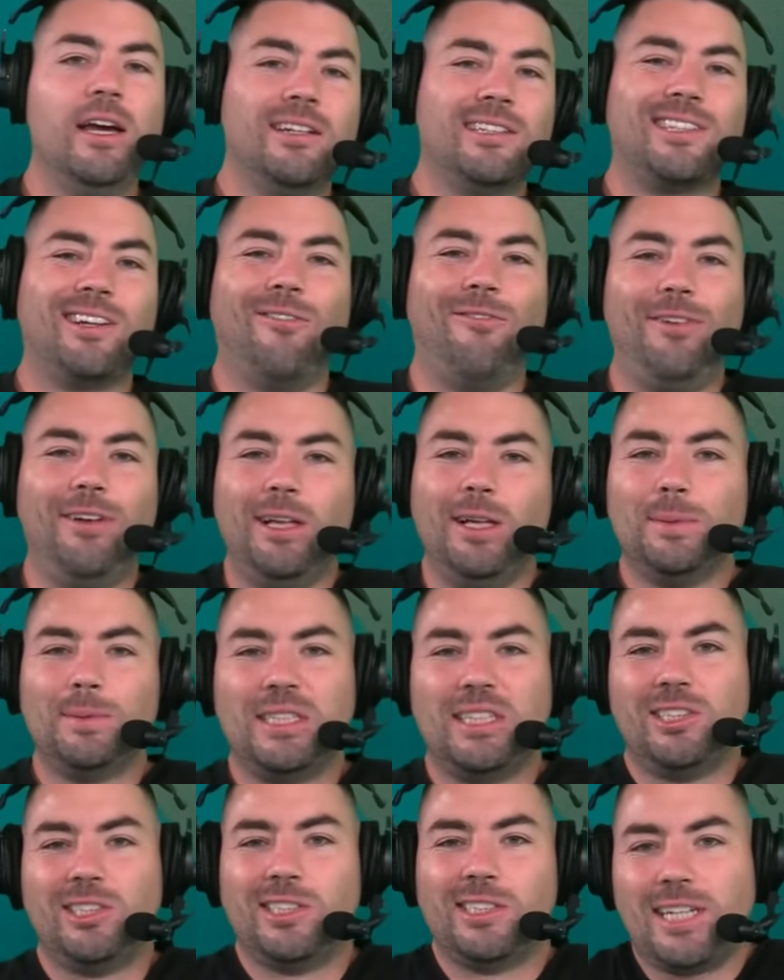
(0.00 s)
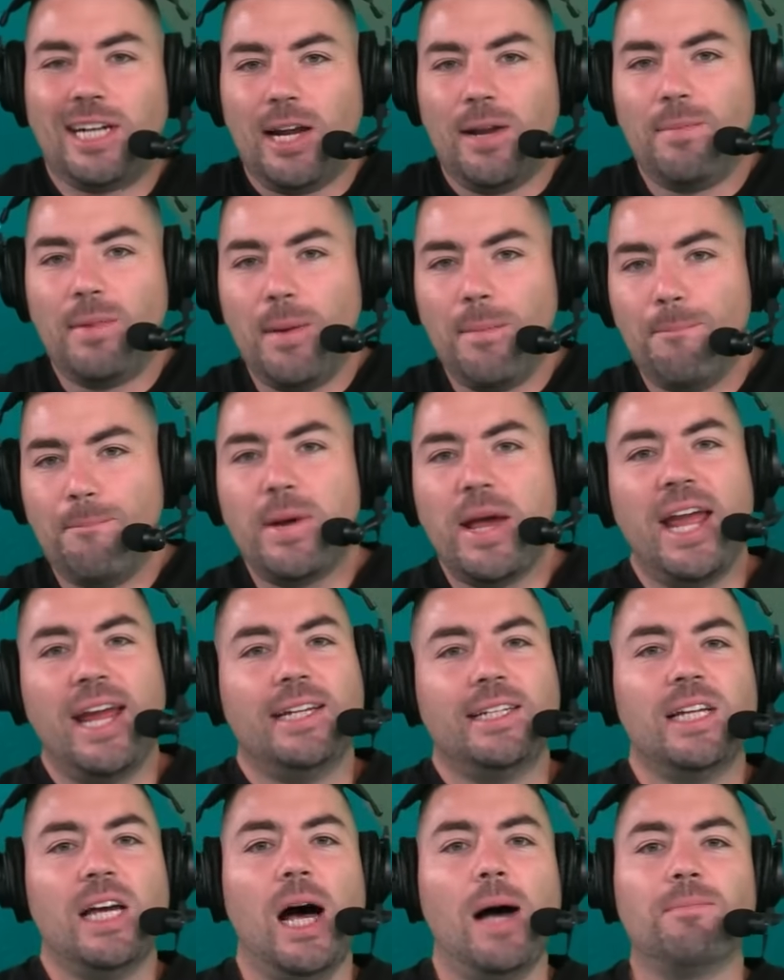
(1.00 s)
So Phillips has just kind of been
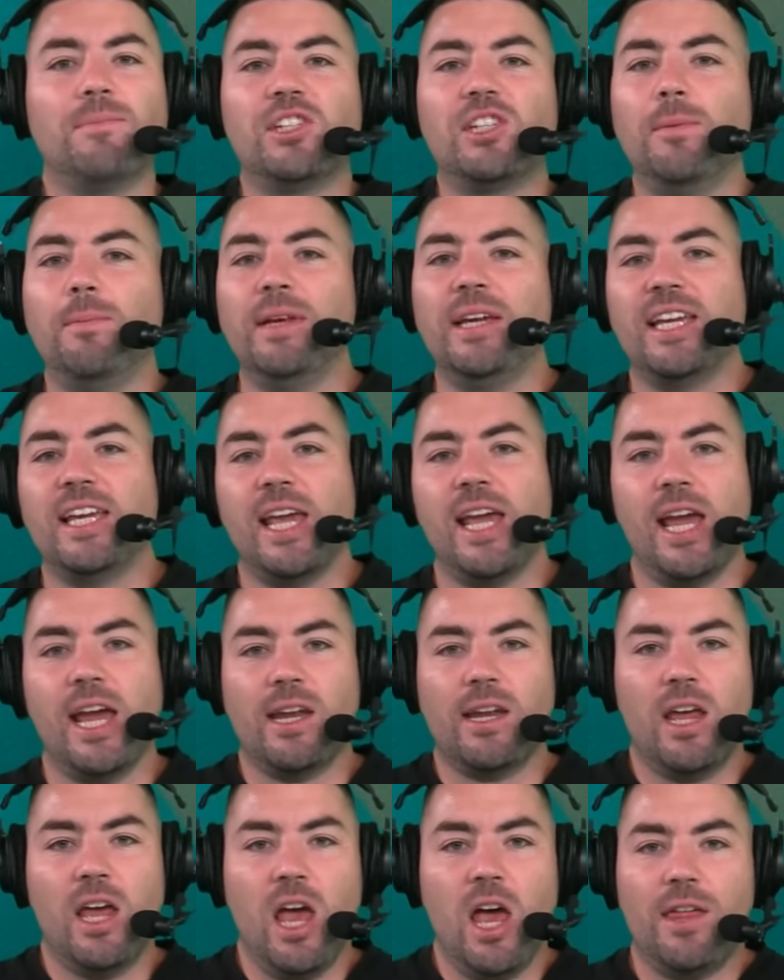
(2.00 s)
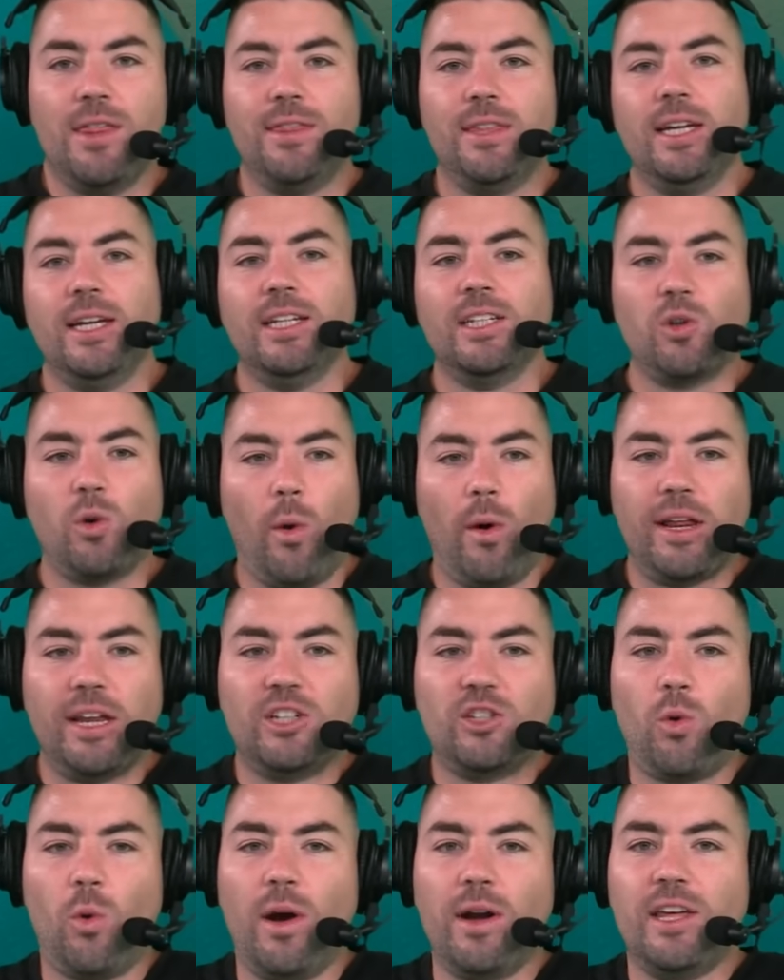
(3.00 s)
banged up to begin the
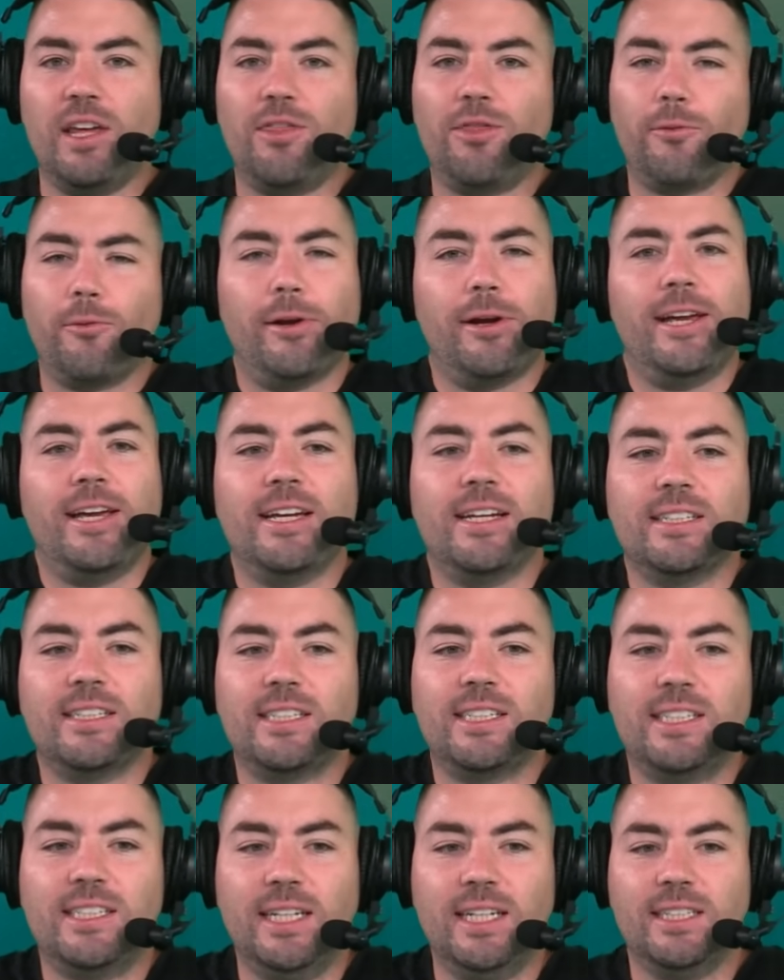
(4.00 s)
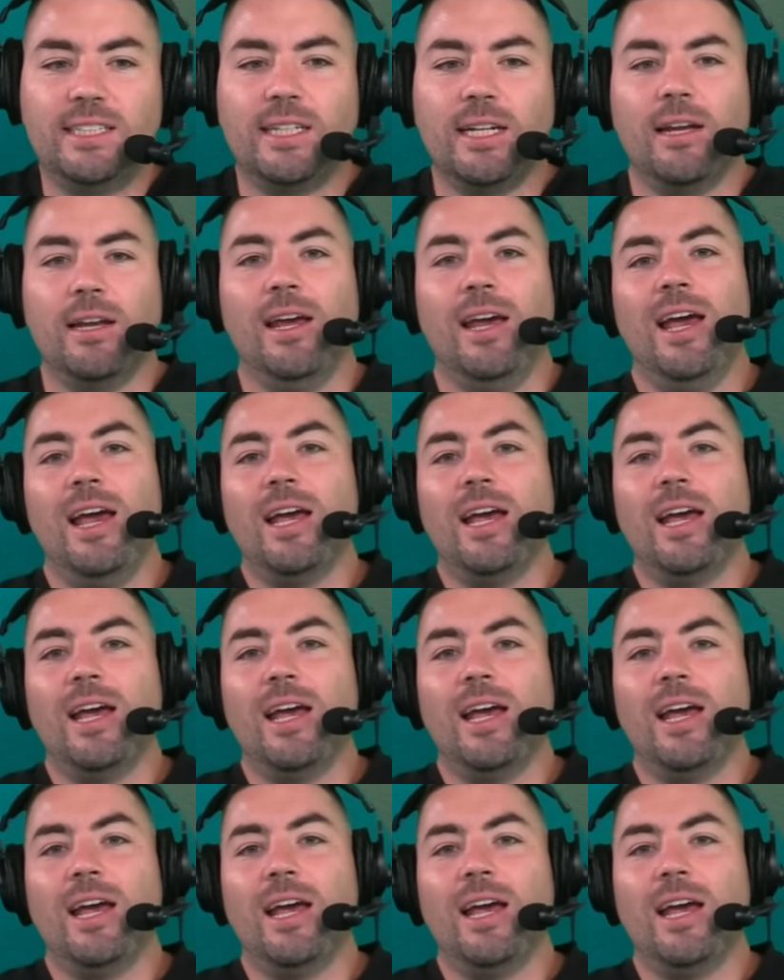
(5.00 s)
2023 season.